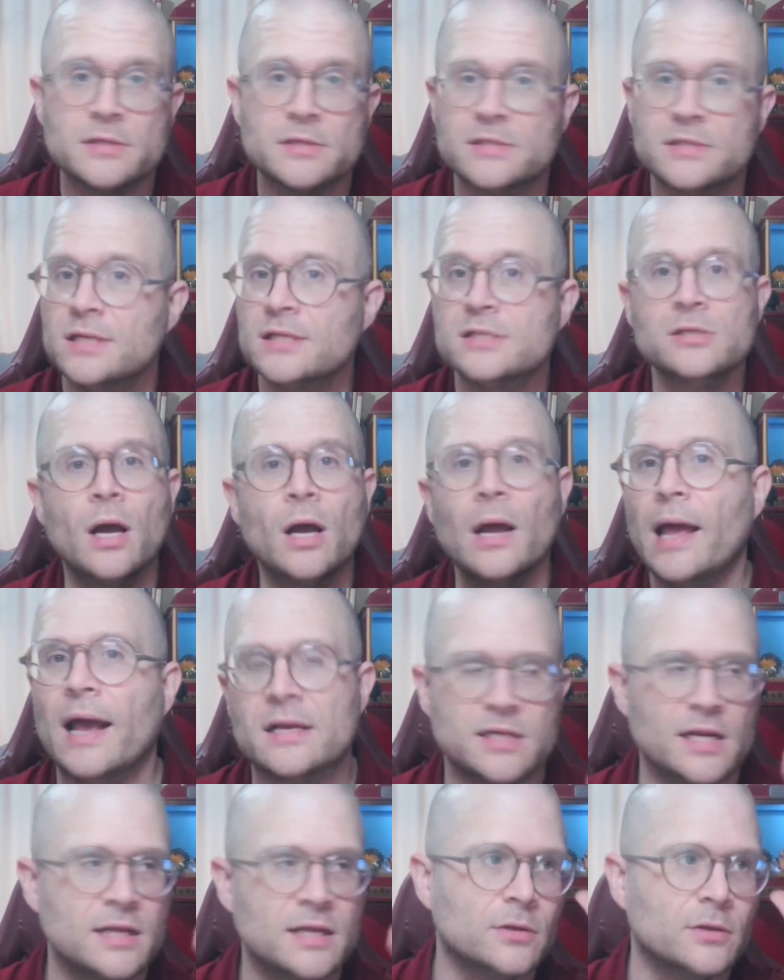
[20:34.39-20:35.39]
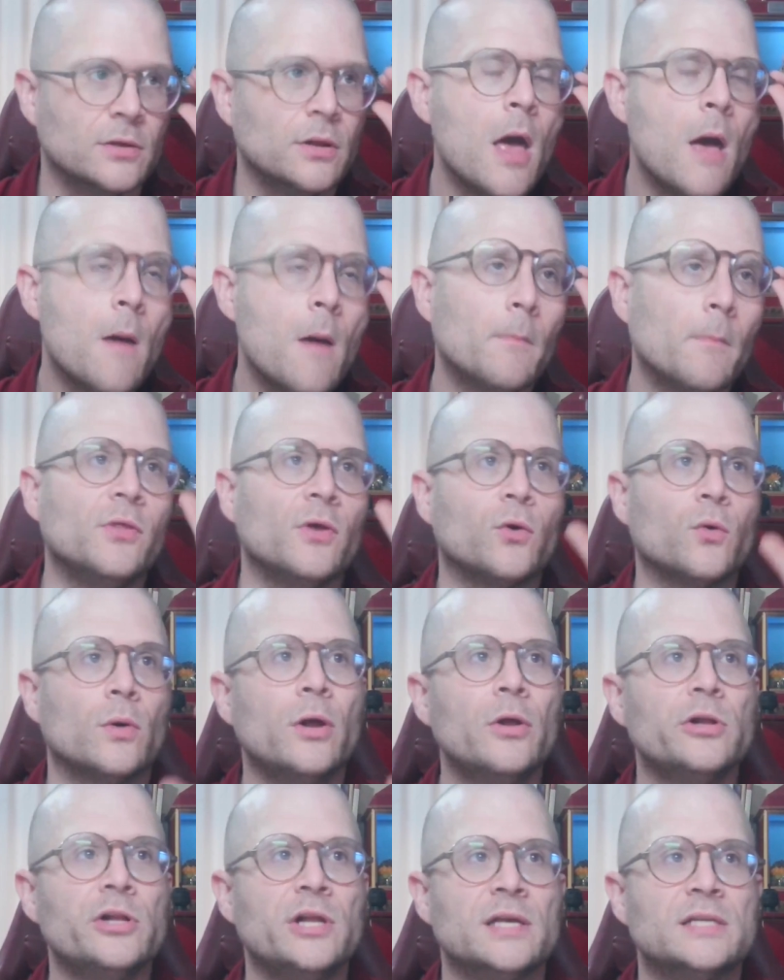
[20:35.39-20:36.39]
It's not accidental, but the
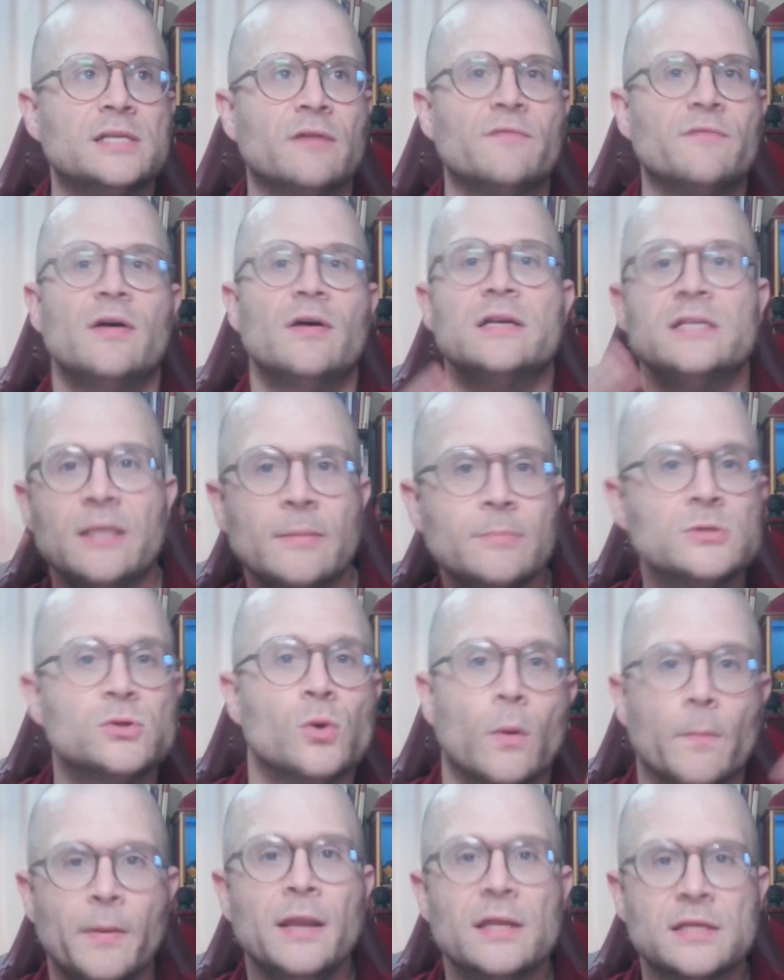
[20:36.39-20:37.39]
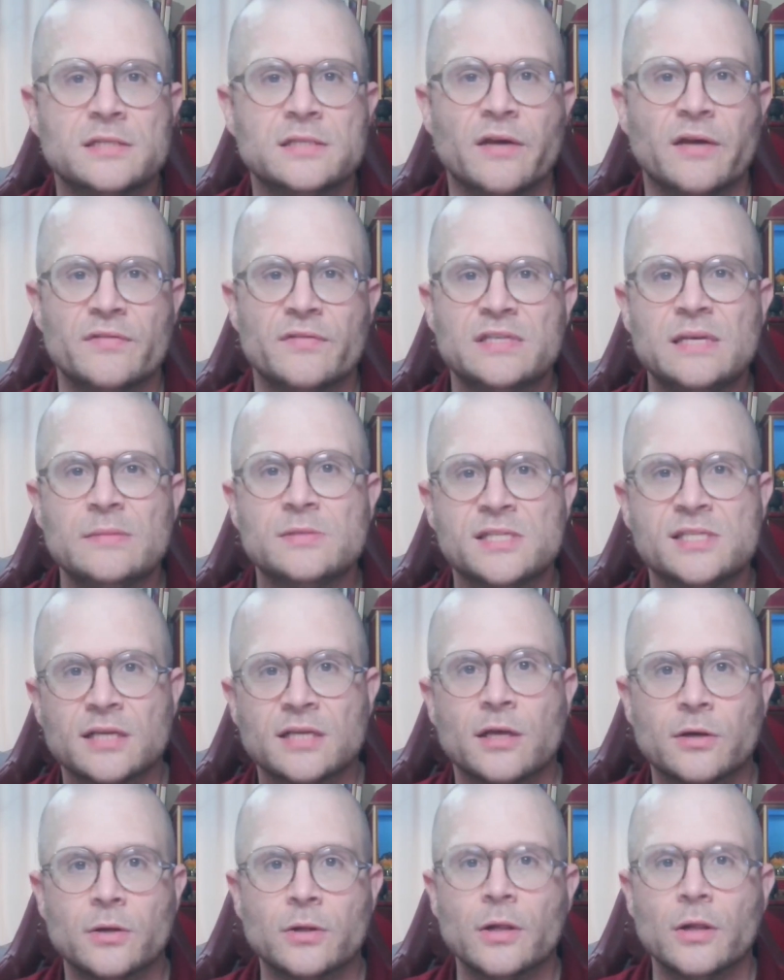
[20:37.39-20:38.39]
chronology itself seems to repeat itself. It seems
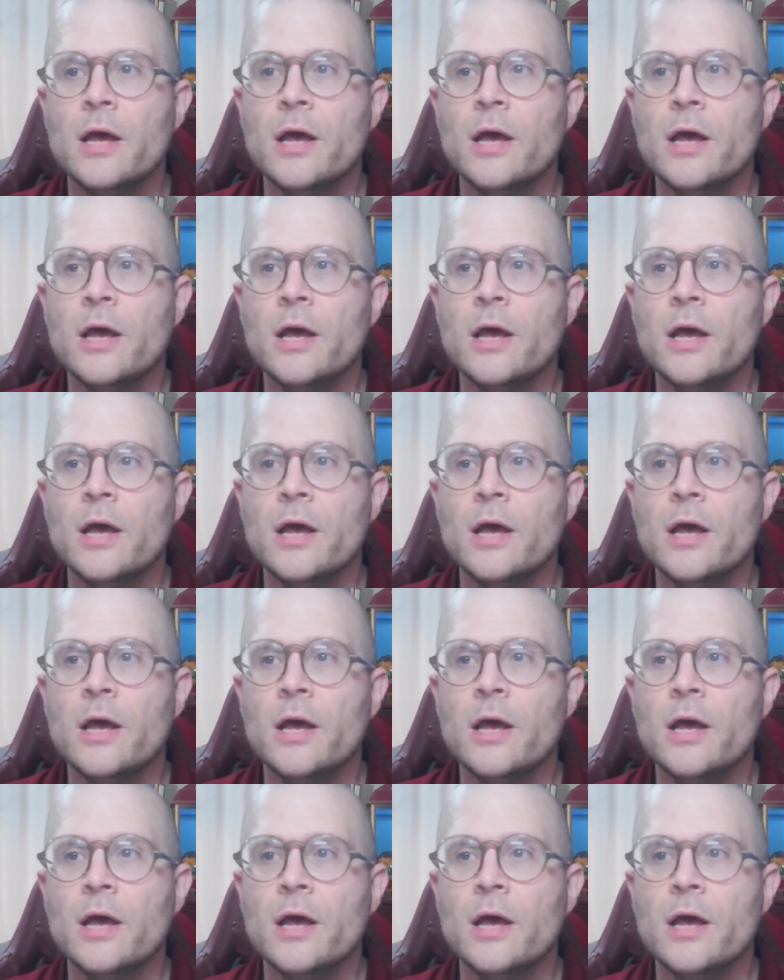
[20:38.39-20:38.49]
cyclical.